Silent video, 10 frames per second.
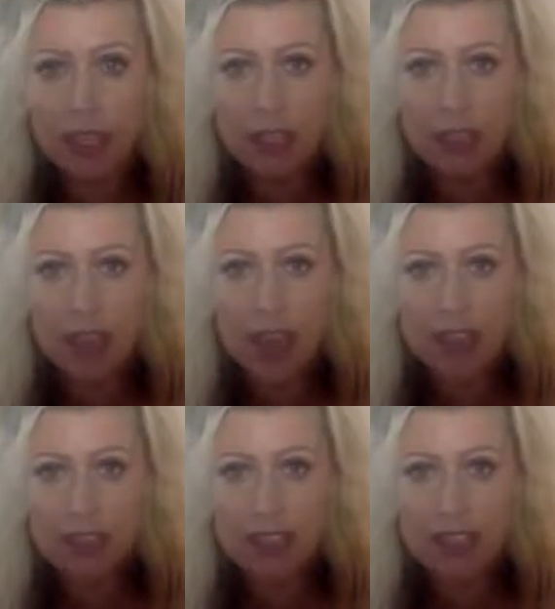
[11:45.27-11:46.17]

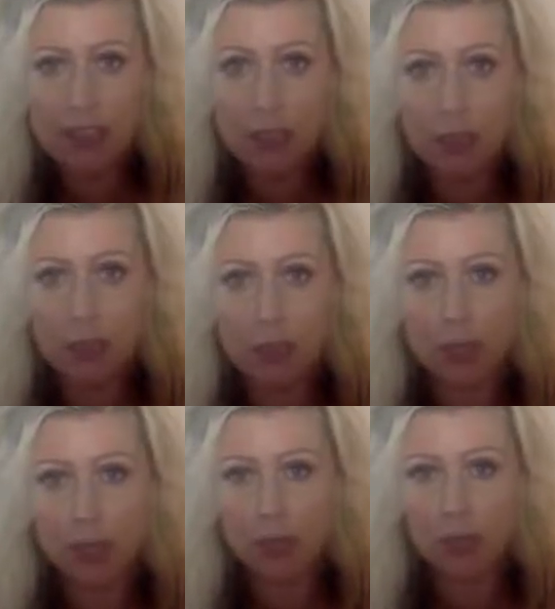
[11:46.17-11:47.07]
that's number 3
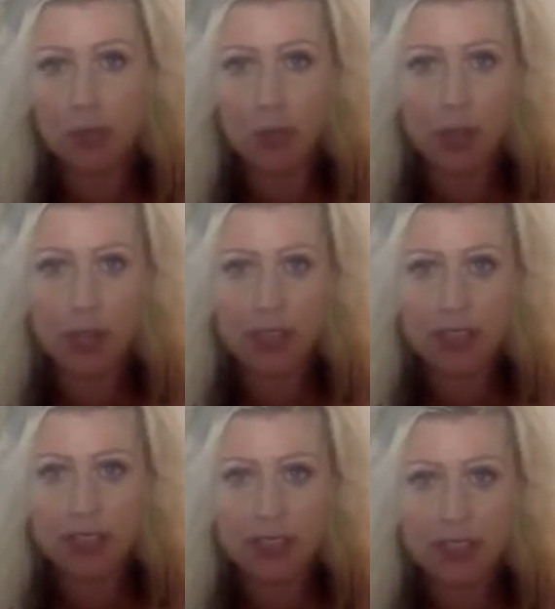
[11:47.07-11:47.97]
or 4 on his
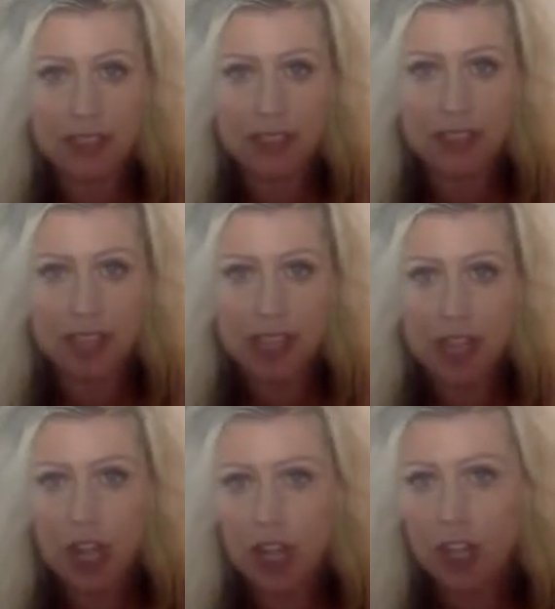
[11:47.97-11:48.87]
list?
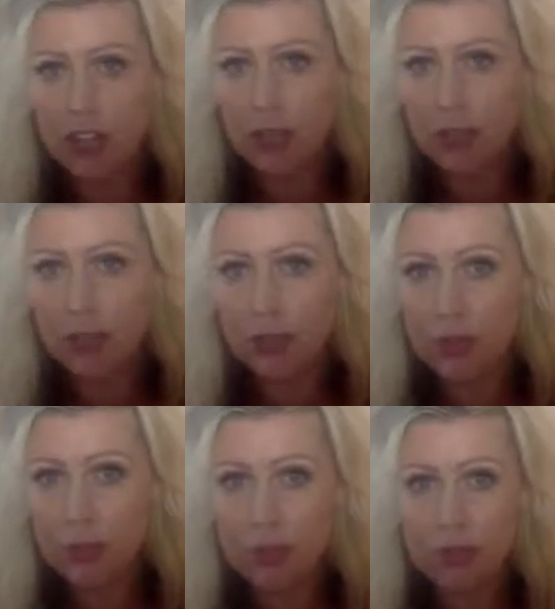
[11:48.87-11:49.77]
Are you
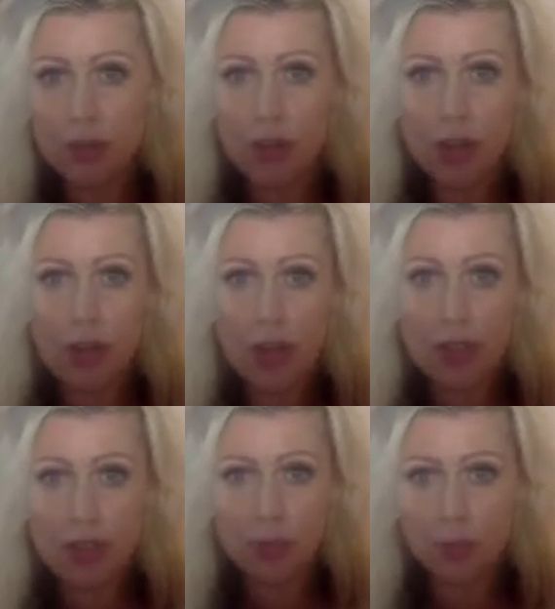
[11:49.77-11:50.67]
number 4
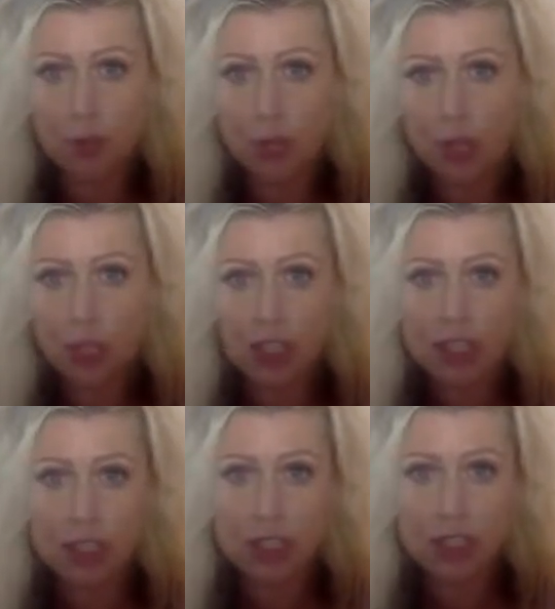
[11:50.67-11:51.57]
after work,
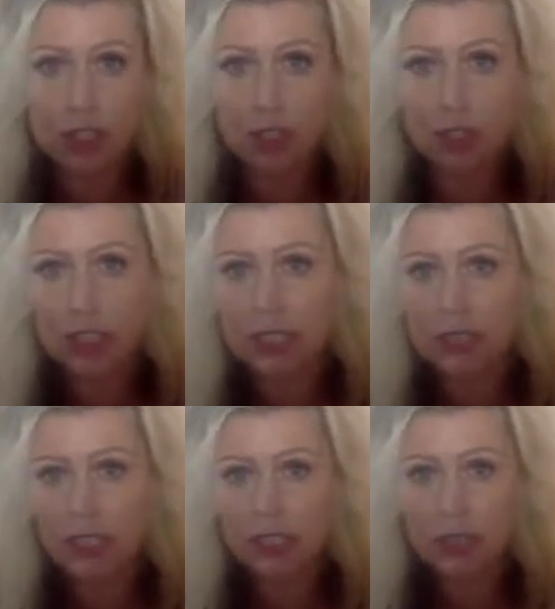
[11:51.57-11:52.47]
his children, his
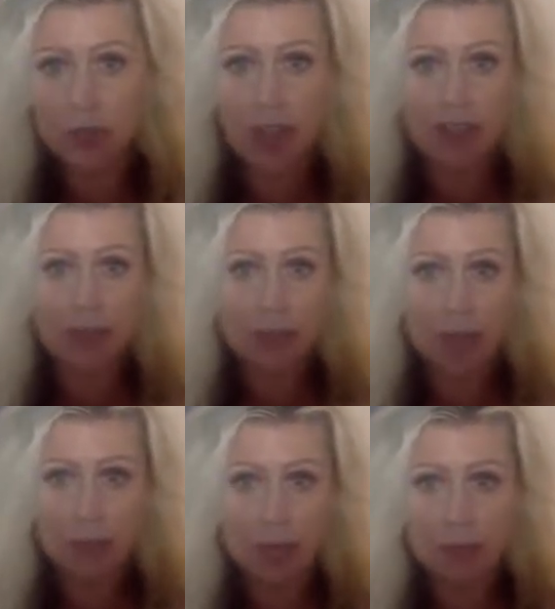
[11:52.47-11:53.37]
ex-wife, blah,
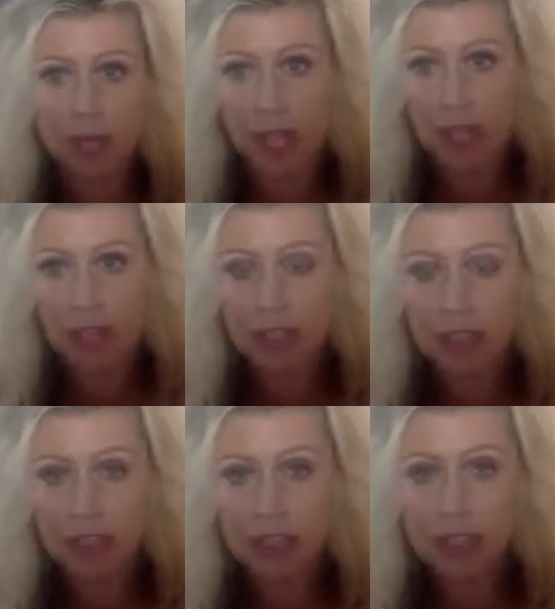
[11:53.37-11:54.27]
blah, blah?
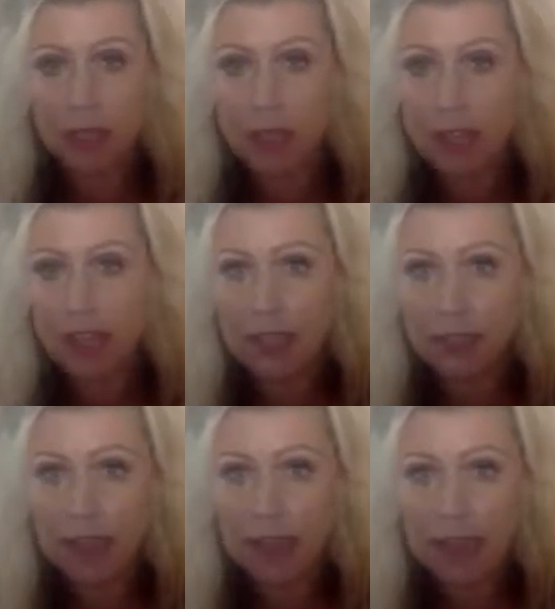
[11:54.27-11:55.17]
You get it,
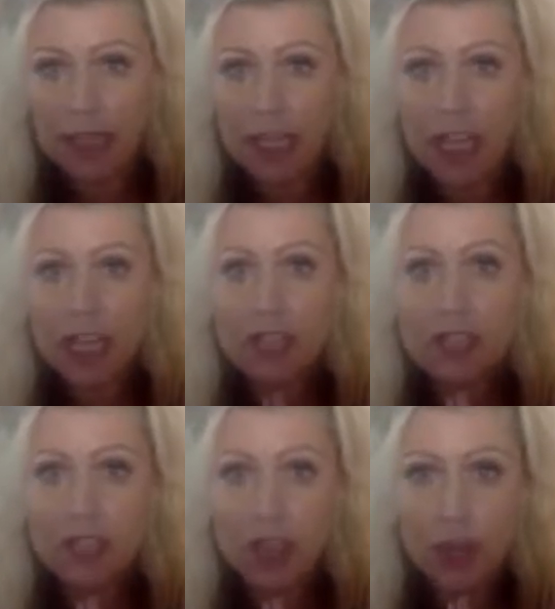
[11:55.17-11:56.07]
right?
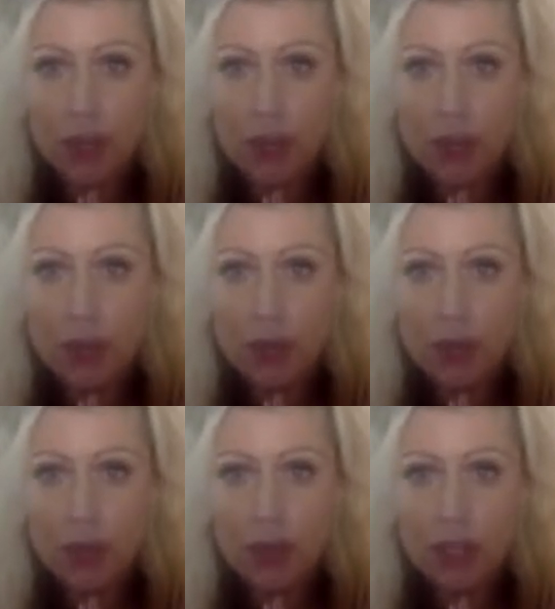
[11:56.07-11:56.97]
So
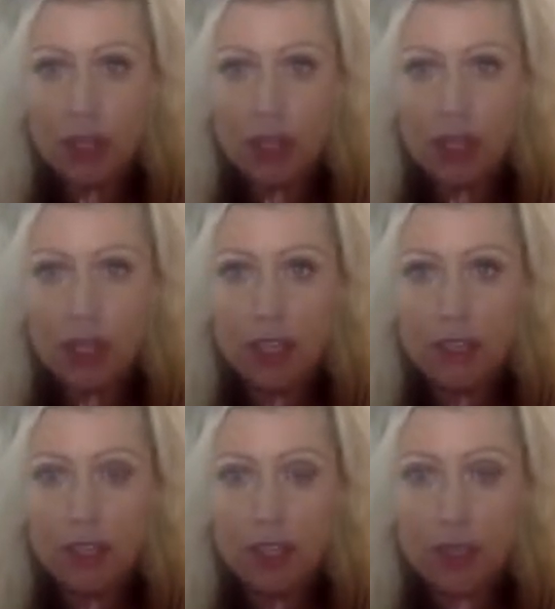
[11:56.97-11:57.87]
if
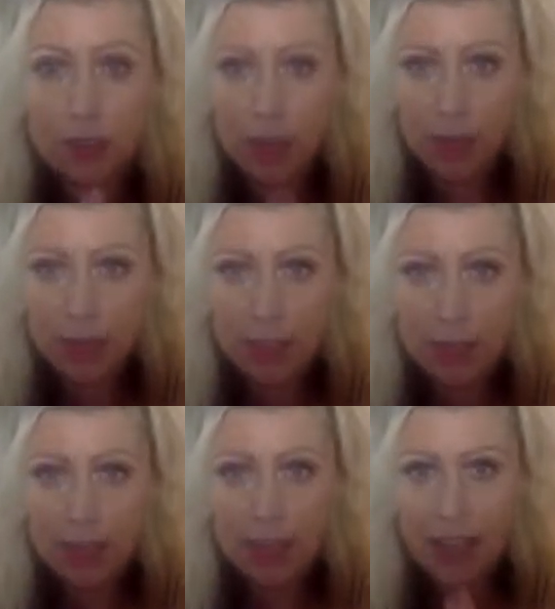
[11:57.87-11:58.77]
you want to
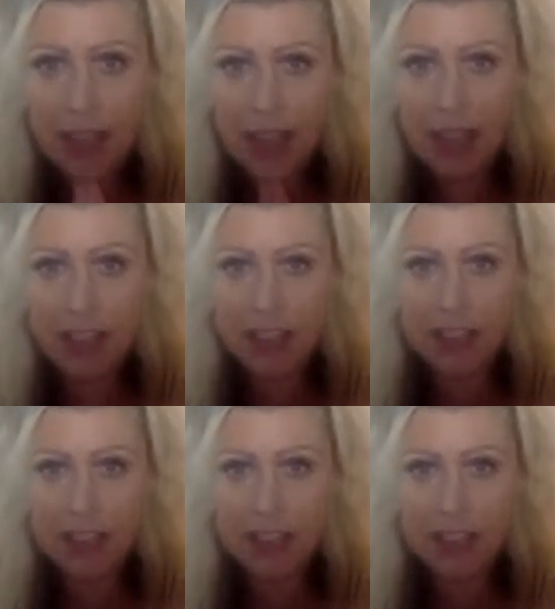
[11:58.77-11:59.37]
be higher on